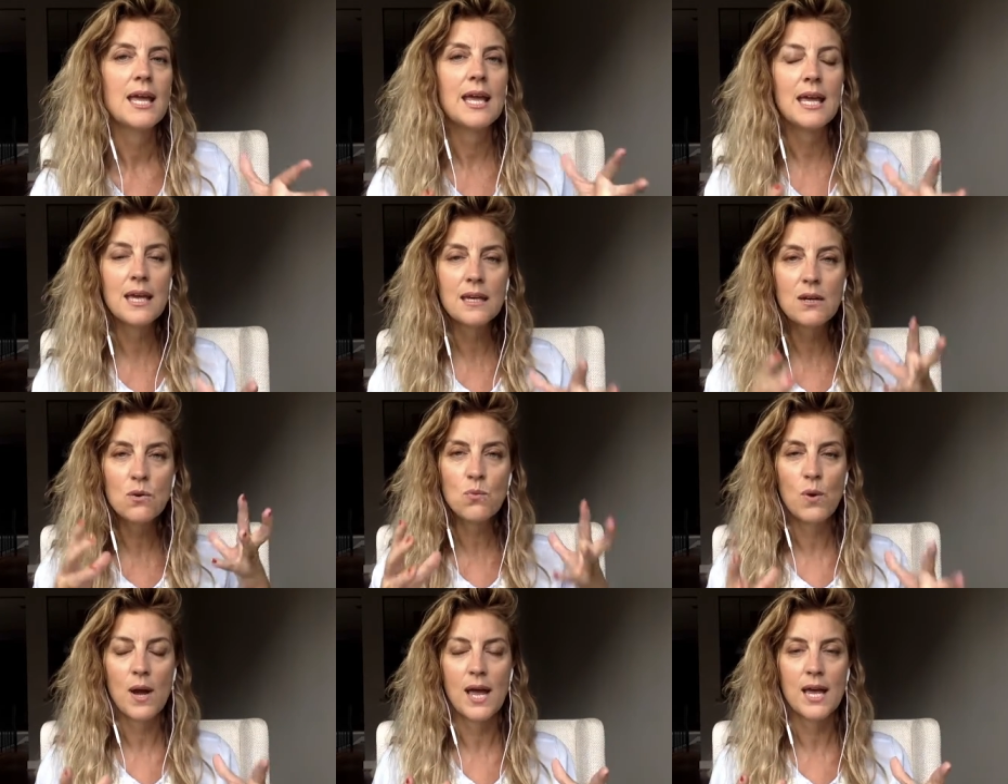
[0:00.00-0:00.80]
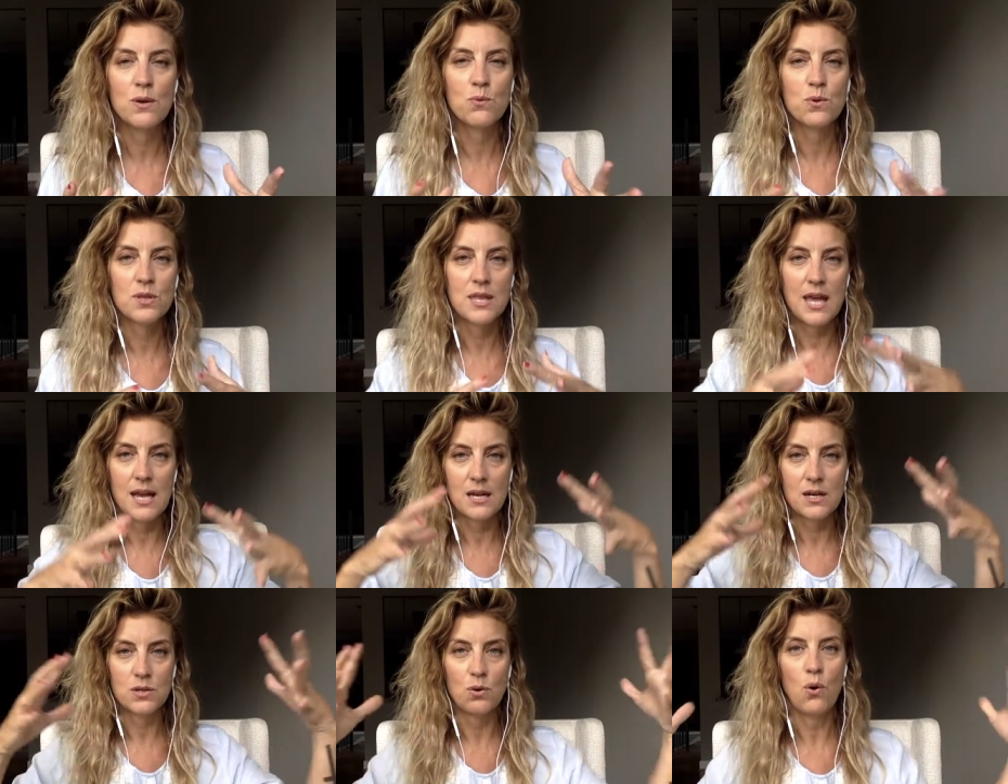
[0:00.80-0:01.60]
in a way where they
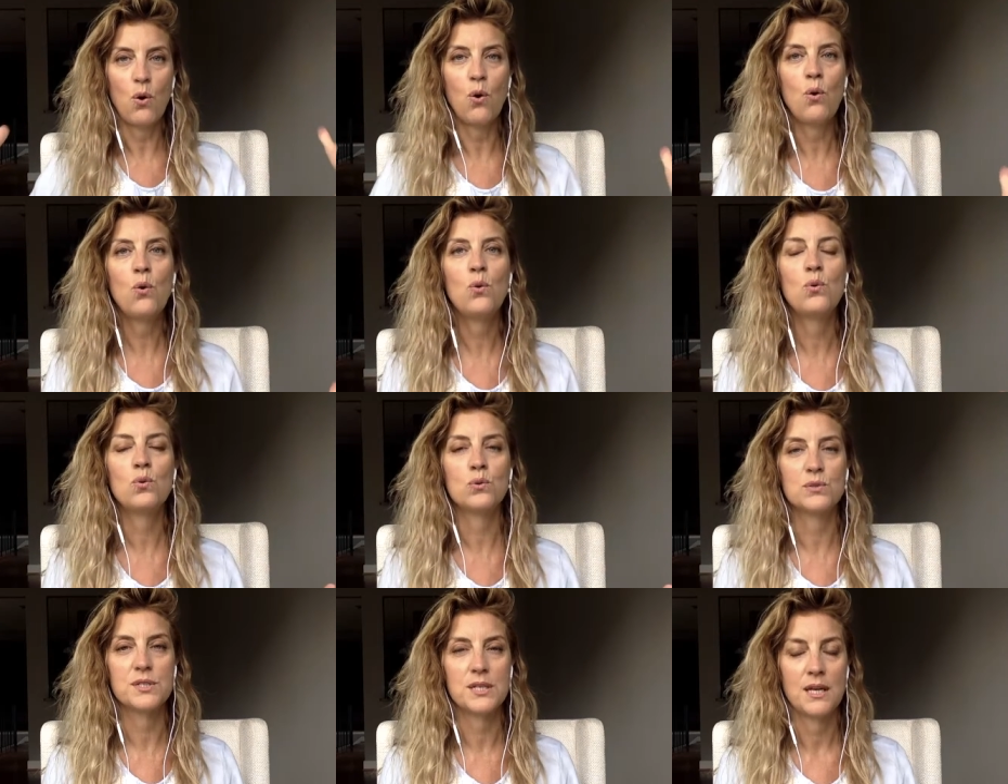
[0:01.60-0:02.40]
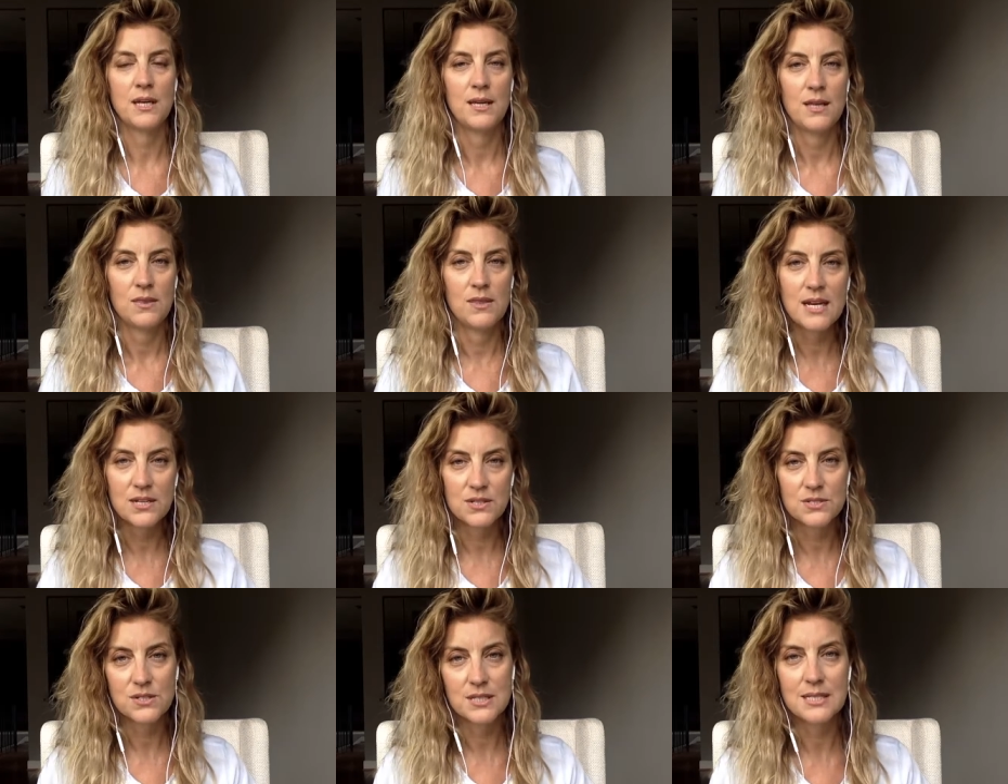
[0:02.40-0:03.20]
could hold
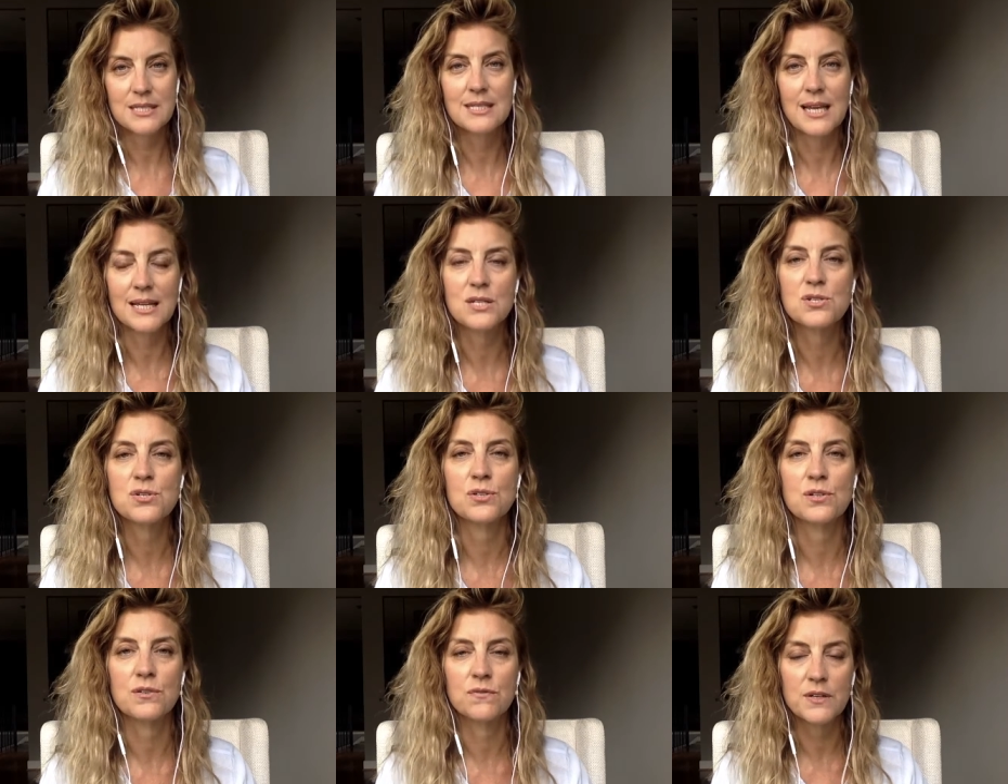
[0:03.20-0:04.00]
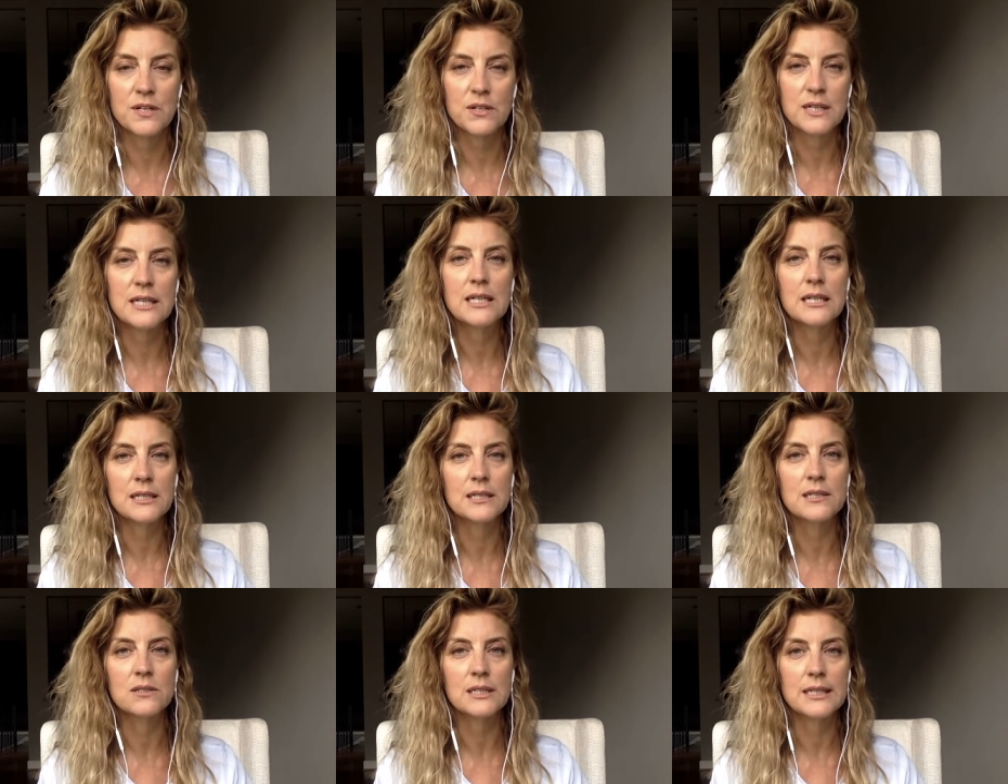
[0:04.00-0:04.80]
their center very
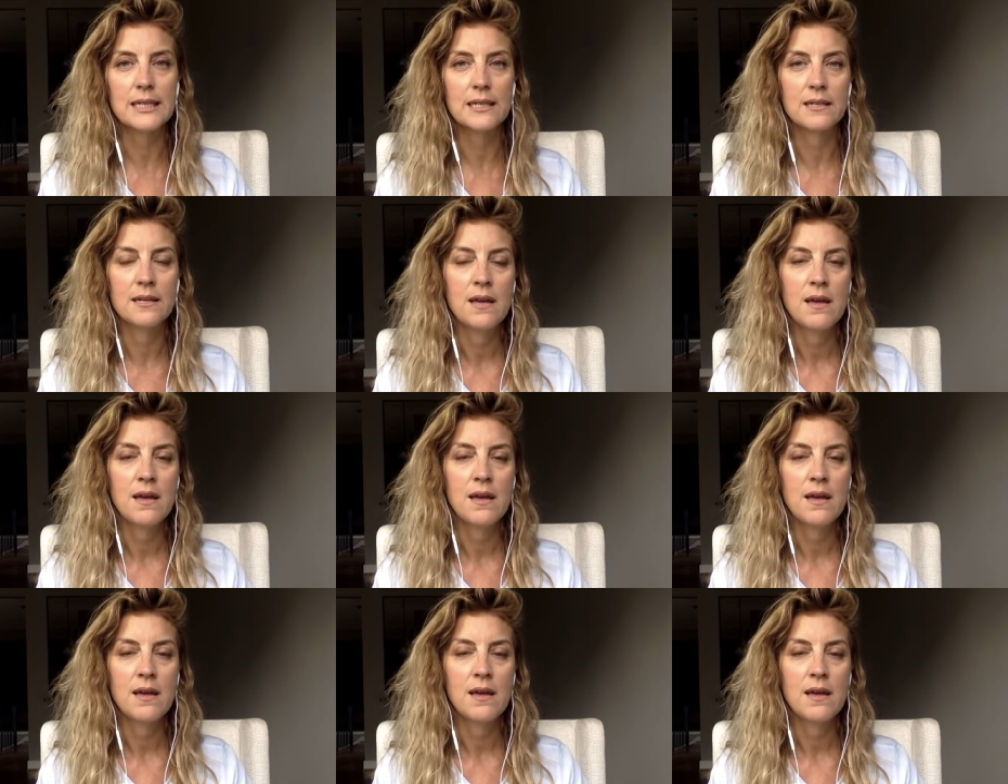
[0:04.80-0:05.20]
clearly.